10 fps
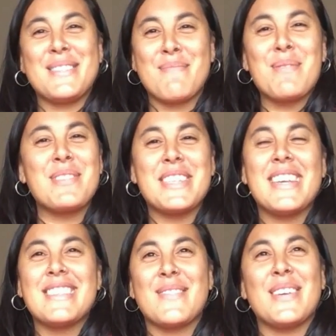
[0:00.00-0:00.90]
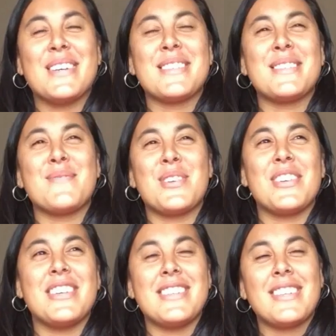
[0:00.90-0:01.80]
probably tens of thousands of
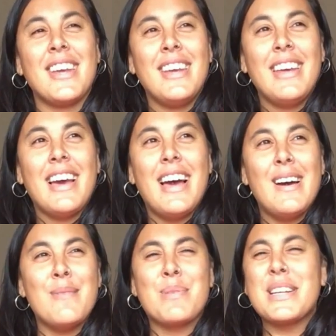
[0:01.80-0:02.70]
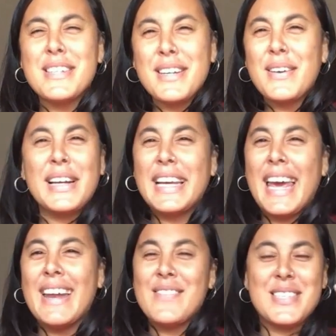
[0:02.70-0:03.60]
dollars. But I didn't really
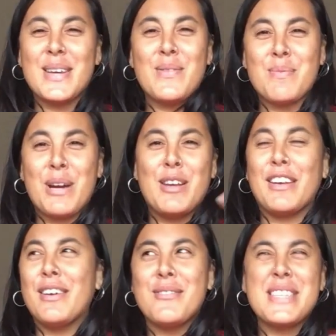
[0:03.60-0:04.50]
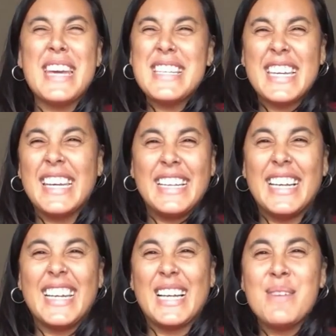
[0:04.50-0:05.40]
have a savvy brain. I was 18,
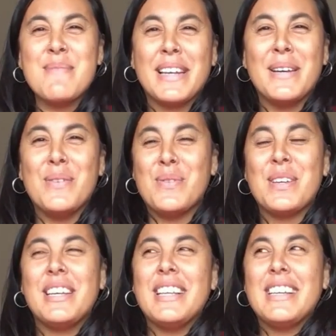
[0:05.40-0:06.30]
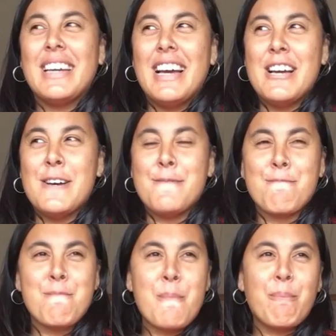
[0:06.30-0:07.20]
like, let me live.
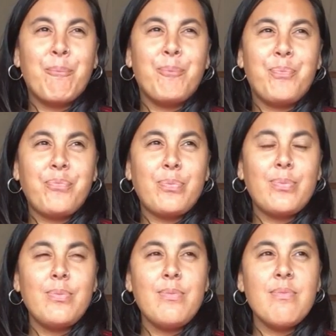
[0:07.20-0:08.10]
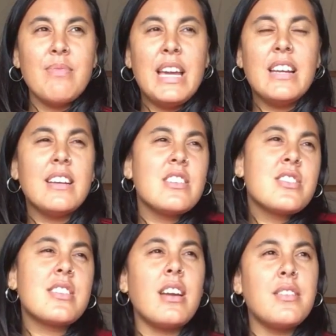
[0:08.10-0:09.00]
And I
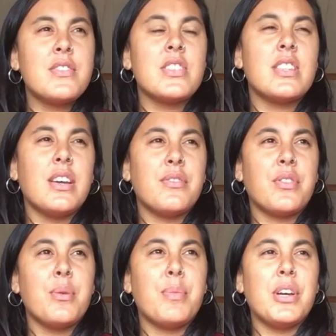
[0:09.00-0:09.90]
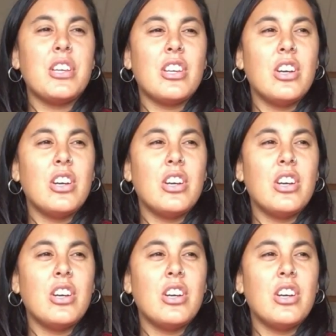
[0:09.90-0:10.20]
just kind of did that for a bit,